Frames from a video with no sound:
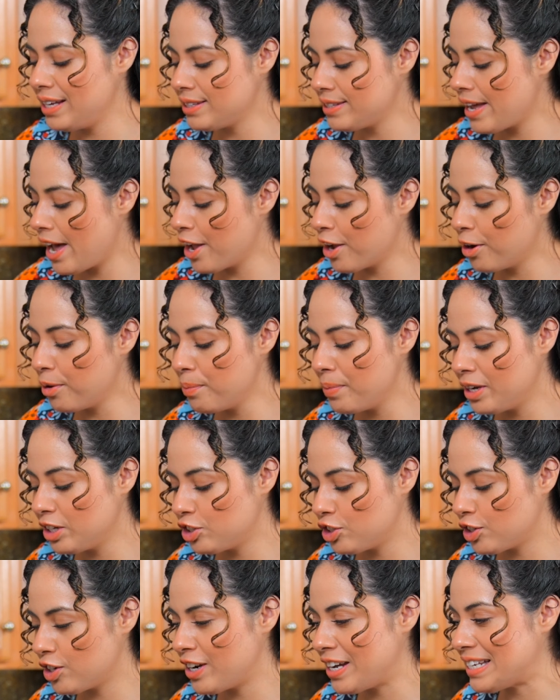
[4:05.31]
entire
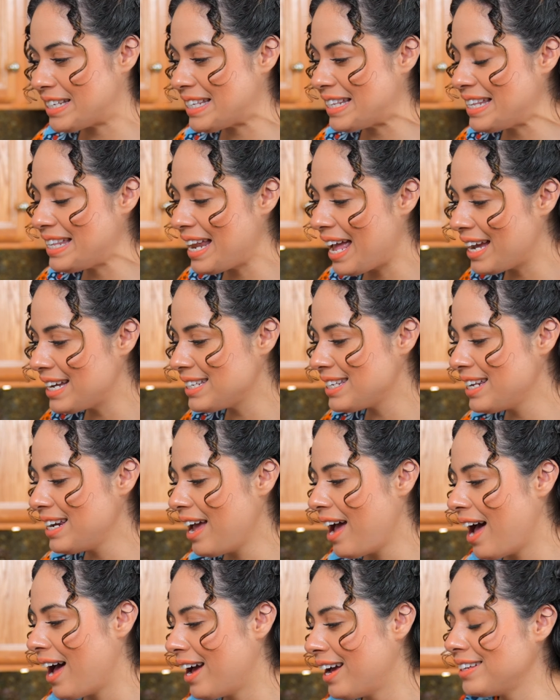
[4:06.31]
mixture is nice
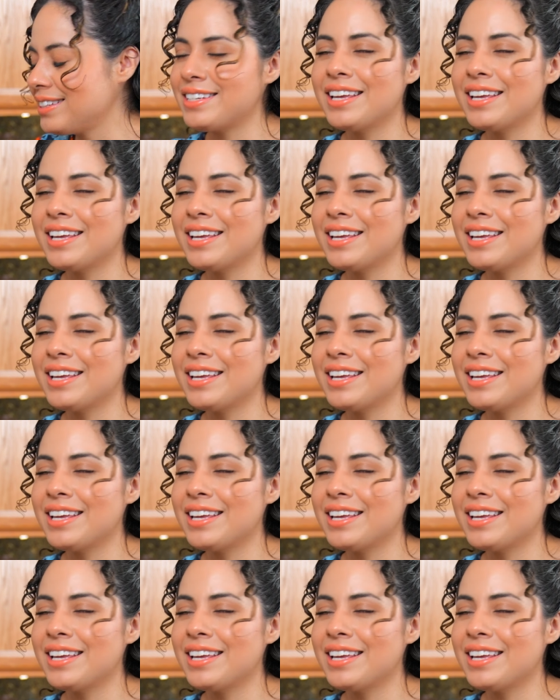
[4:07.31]
and hot.